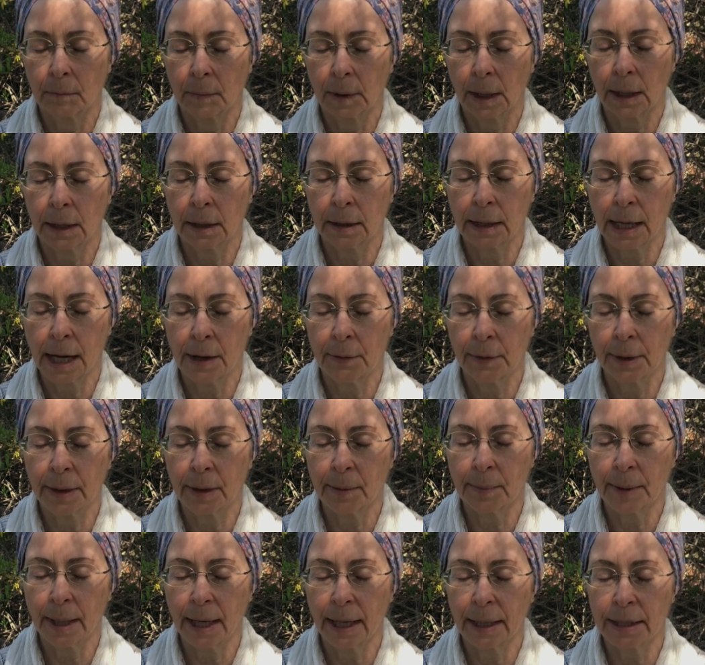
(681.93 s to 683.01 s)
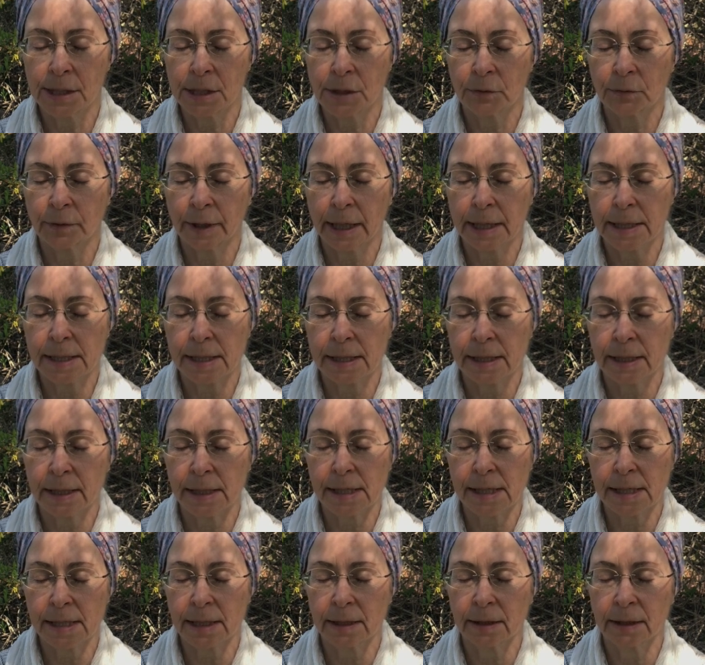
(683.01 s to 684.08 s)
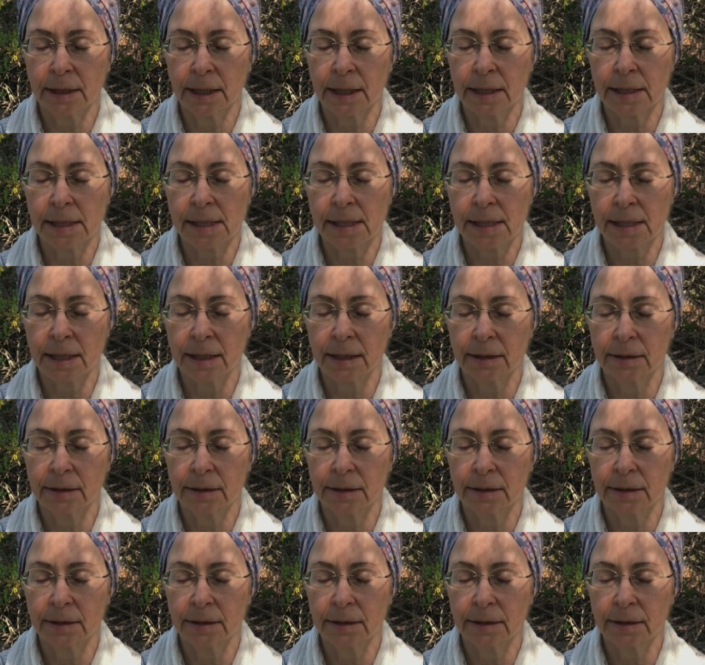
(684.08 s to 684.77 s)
And allowing the mind to rest in stillness.